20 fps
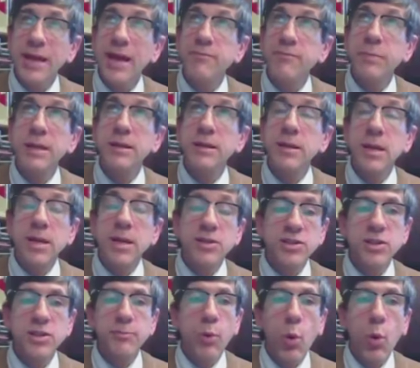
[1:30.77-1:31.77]
have been
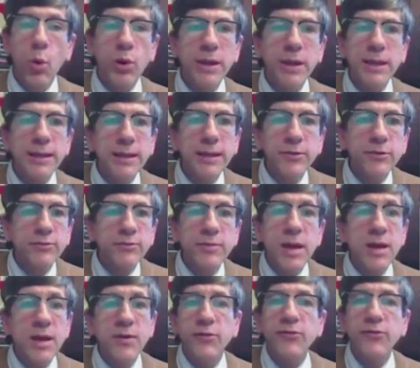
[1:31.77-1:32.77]
supporting and
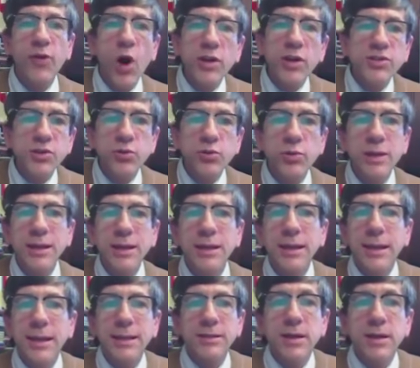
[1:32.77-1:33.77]

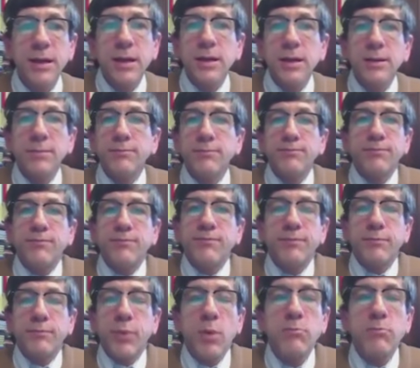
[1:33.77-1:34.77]
fostering and
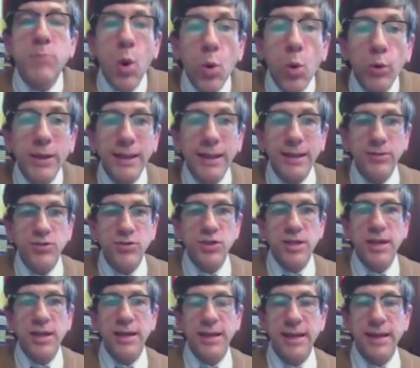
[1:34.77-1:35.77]
promoting
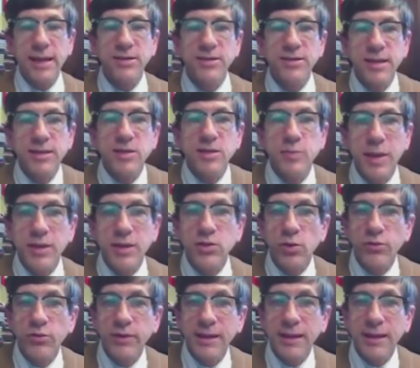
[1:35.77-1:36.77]
GIS in
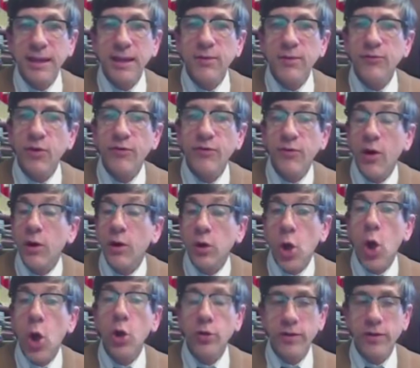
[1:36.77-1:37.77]
spatial thinking for far
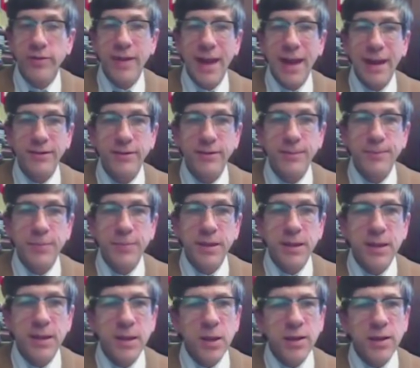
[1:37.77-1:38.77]
longer than that.
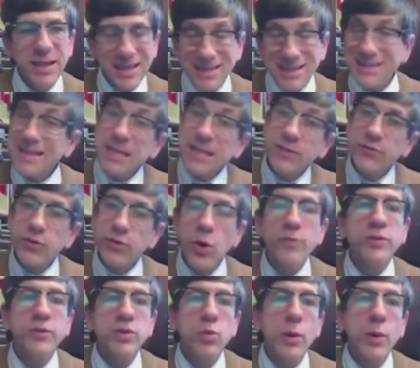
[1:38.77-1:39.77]
Indeed, for
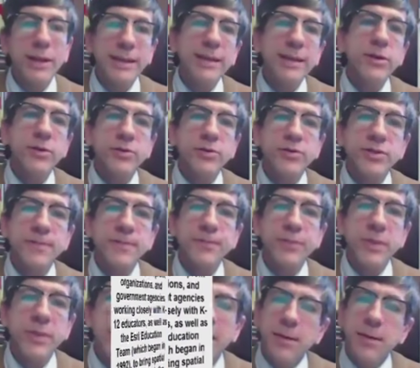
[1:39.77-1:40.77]
over 20 years,
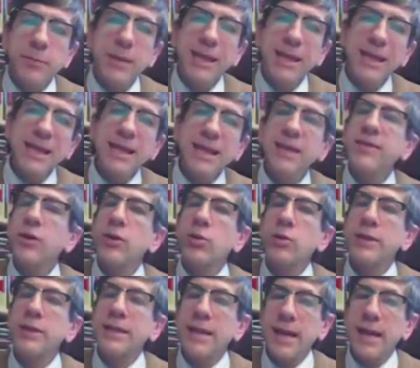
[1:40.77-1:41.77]
beginning in the
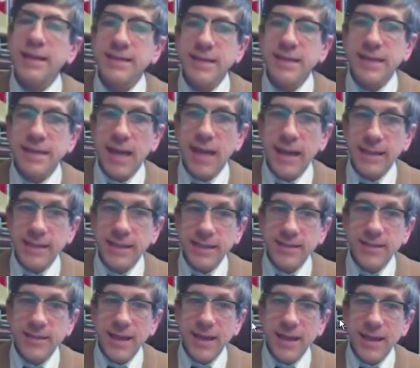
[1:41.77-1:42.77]
early
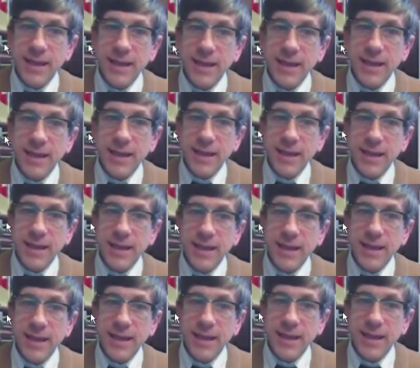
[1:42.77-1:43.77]
1990s. So that is
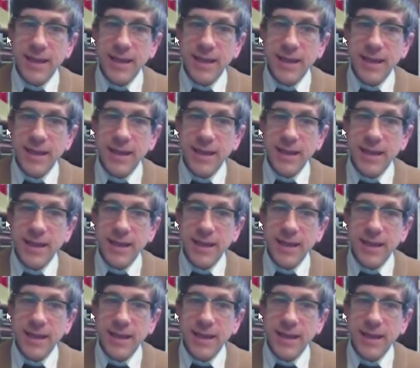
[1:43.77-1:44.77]
the same
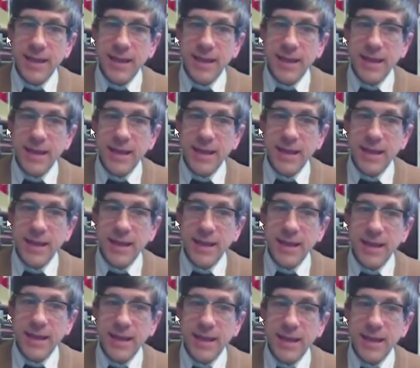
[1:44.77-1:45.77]
video
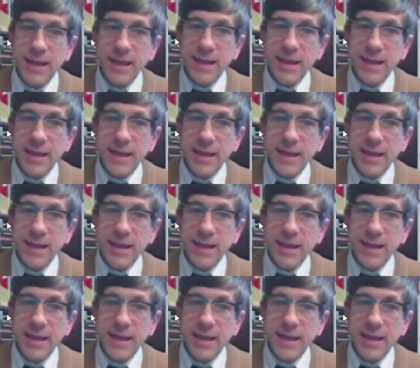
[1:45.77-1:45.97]
online.